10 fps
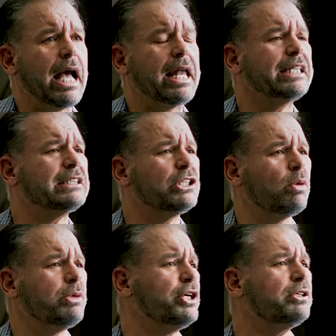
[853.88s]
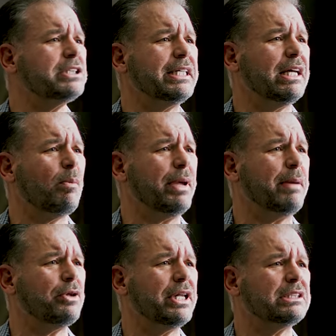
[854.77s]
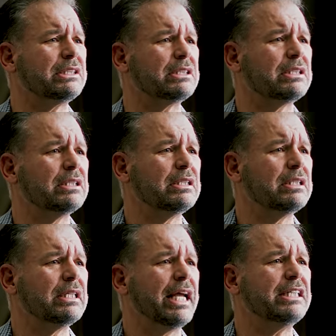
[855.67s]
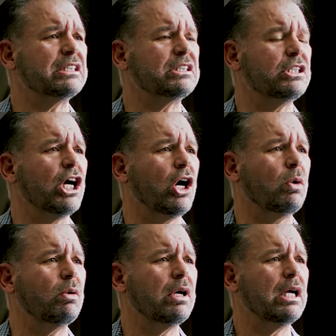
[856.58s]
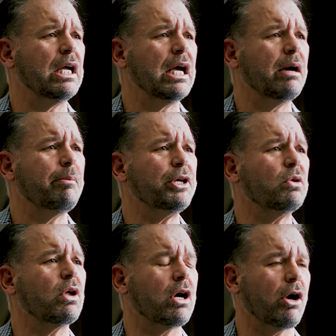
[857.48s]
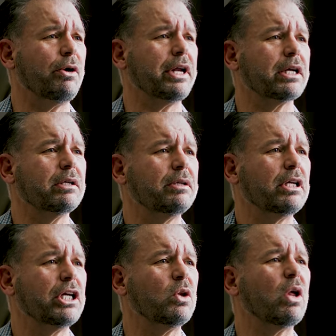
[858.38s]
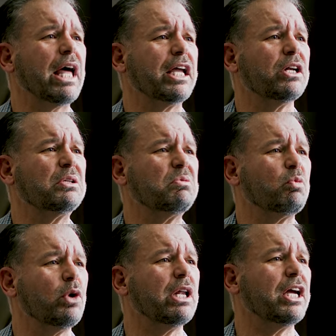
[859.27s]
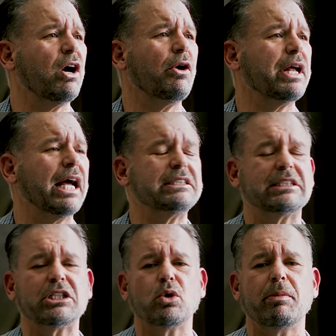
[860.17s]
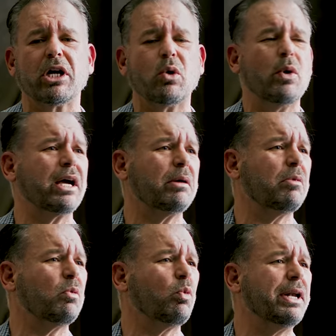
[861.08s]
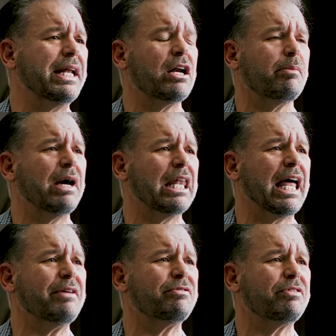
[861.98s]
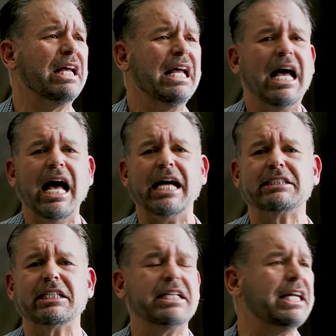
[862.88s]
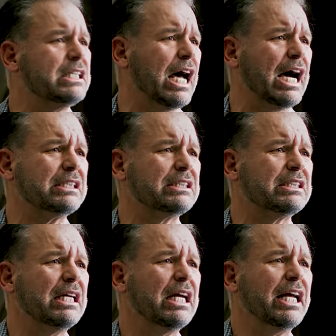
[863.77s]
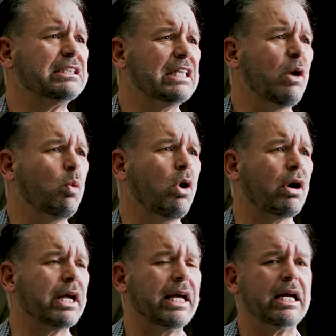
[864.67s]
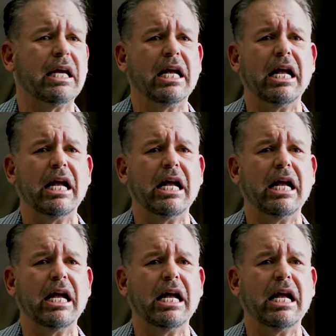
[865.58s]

And I said to him, Do you usually tell people this? He says, No, but you look hurting. You look like you're really hurting. I said to him in a quick rundown of my life, I said, Detox is not working.